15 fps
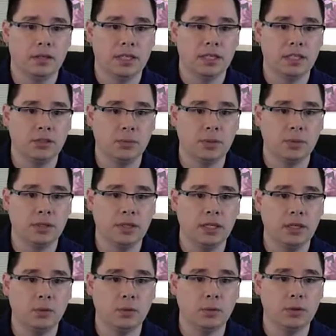this would
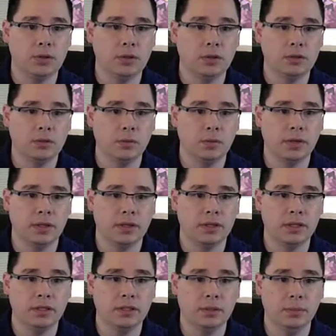equal, with
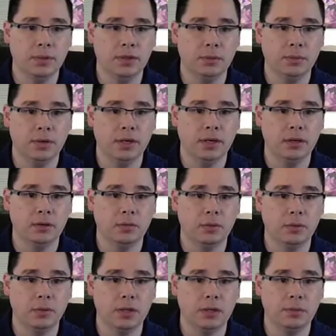this limper in the pot,
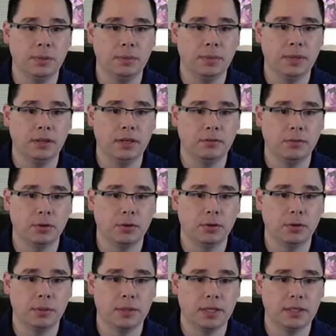we want to be betting 4
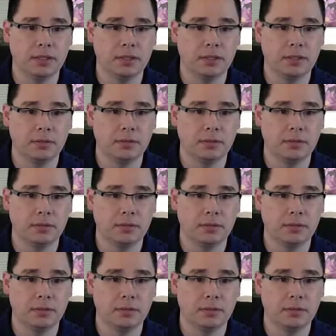big blinds.